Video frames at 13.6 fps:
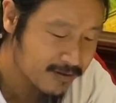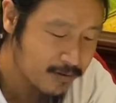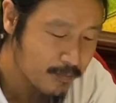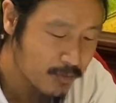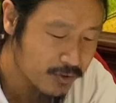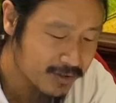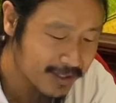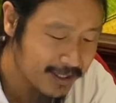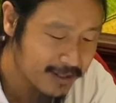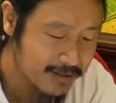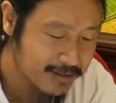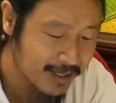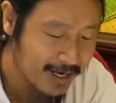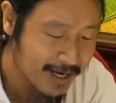Most
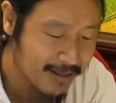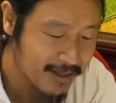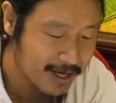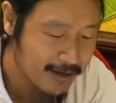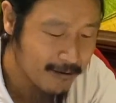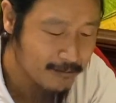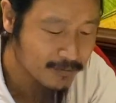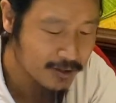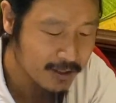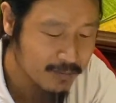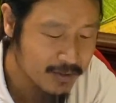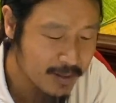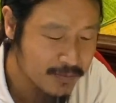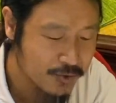leaders are like that.
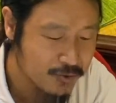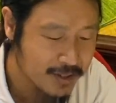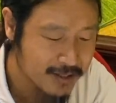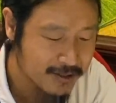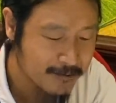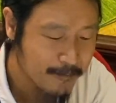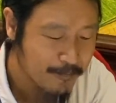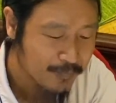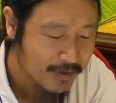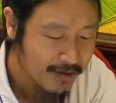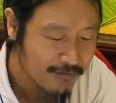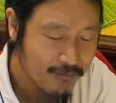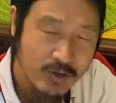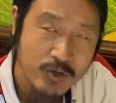Sometimes
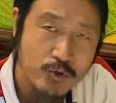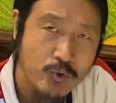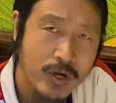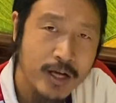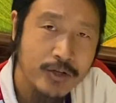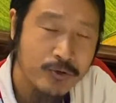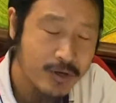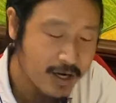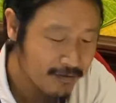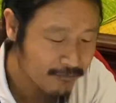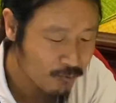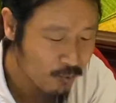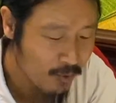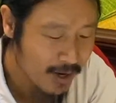very rare you have
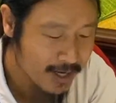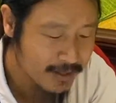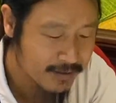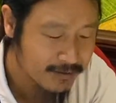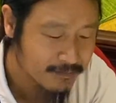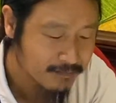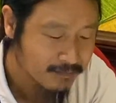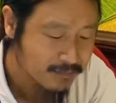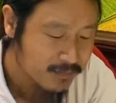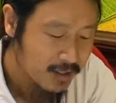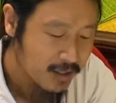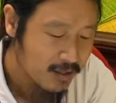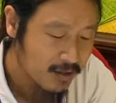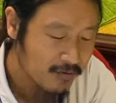one
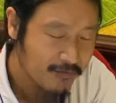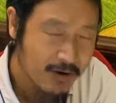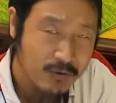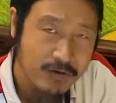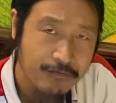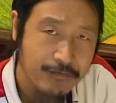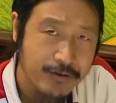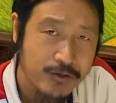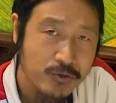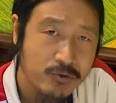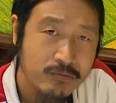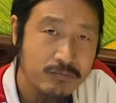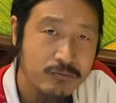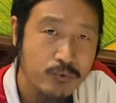or very
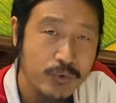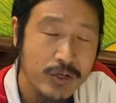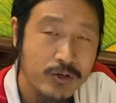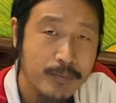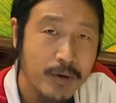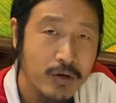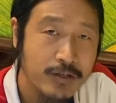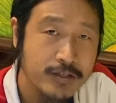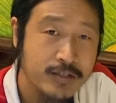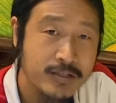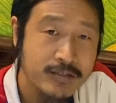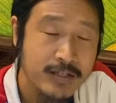few real politicians.